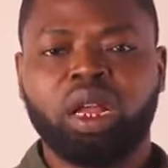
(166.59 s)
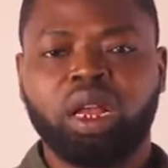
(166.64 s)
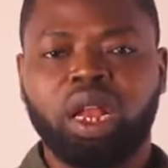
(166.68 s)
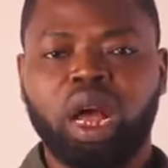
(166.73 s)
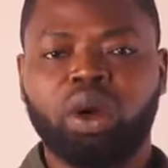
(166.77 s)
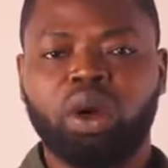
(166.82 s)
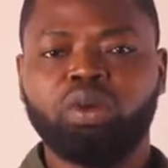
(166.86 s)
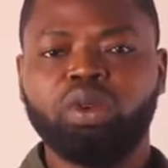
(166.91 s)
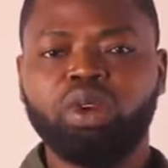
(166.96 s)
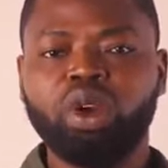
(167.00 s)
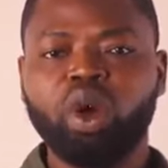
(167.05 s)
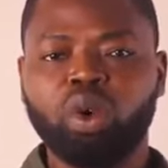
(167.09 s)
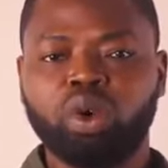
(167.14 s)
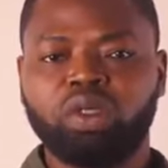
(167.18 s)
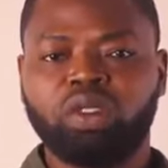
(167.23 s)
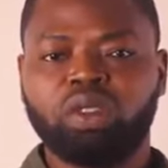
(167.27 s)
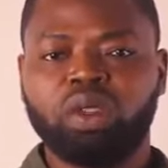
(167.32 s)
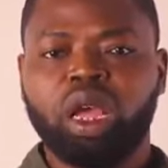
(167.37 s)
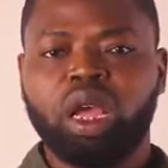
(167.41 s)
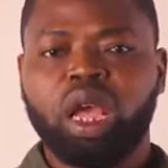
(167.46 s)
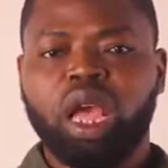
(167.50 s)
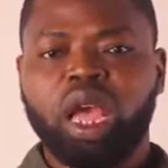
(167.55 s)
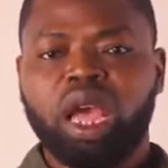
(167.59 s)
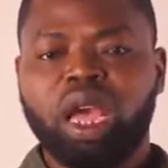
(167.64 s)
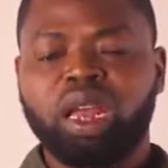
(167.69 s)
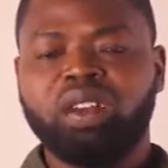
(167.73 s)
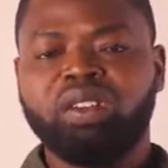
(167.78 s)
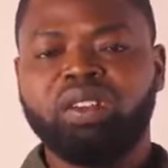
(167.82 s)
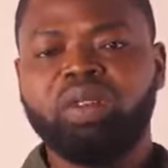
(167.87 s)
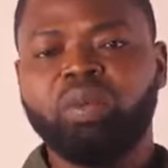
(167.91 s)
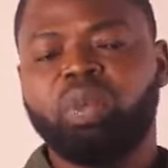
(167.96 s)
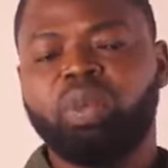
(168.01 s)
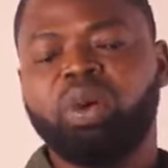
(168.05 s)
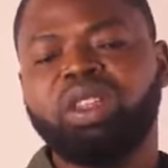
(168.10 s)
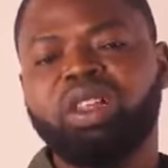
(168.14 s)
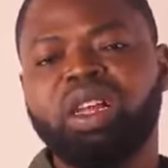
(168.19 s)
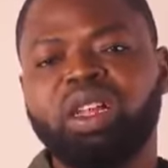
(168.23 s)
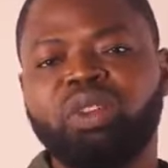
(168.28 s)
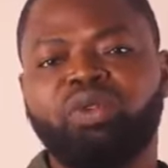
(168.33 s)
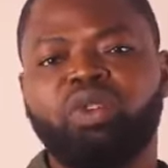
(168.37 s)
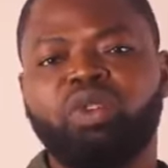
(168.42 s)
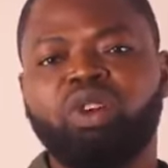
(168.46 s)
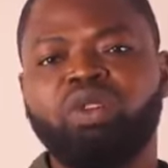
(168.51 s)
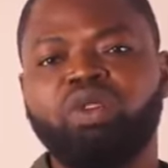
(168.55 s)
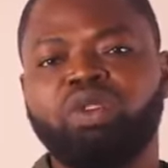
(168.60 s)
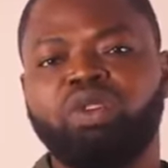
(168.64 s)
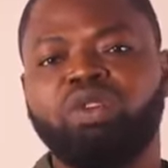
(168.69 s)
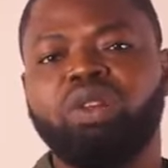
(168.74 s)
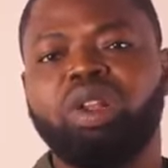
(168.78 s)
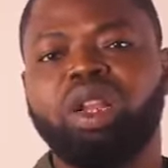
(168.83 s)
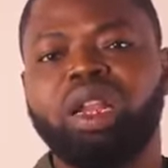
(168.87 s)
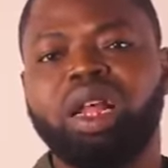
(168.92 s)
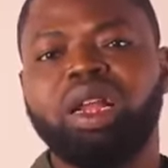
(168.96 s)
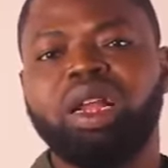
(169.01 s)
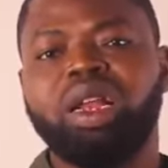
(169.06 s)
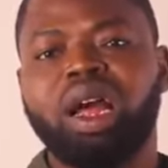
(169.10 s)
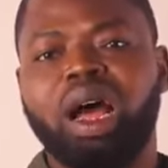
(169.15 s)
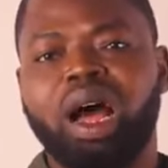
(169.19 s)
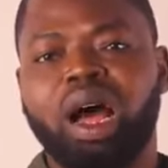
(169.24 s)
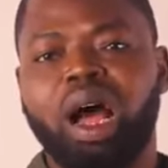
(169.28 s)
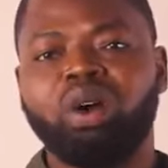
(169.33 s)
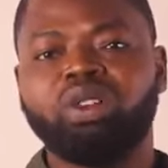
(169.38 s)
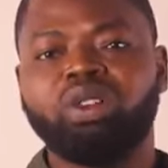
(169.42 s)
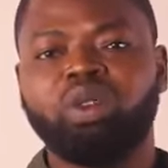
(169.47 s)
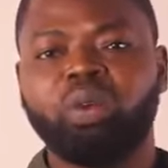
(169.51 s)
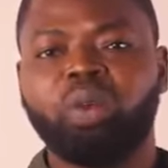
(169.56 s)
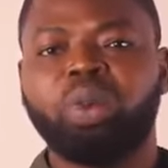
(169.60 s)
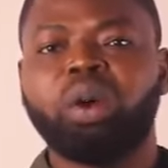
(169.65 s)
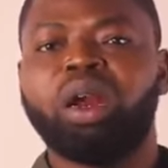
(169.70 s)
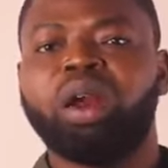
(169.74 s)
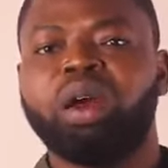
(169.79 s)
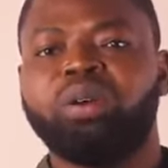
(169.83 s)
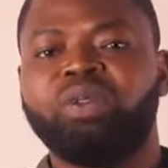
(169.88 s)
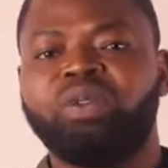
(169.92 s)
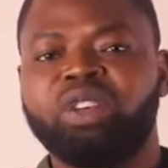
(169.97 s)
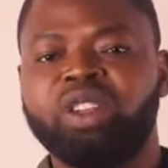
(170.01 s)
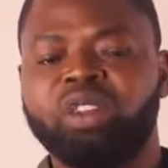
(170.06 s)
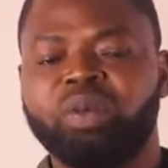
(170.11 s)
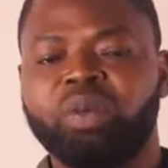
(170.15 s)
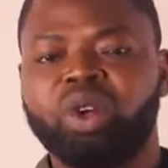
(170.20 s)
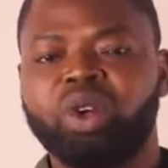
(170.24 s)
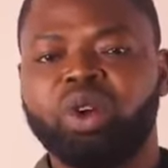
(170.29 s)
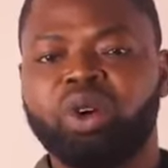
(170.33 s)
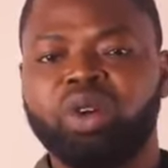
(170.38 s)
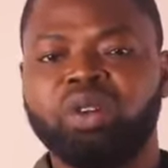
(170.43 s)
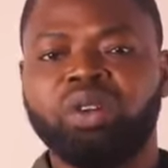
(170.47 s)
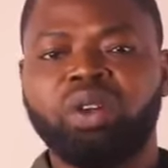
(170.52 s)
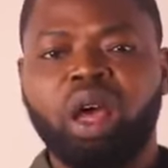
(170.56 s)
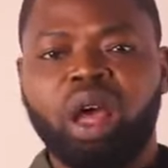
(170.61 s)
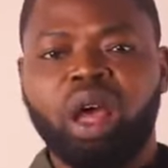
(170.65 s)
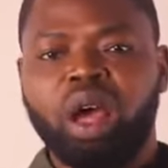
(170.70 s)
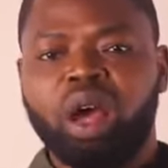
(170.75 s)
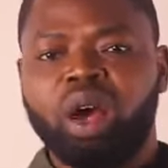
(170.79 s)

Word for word: Now, note, it is important for you to learn how to paraphrase because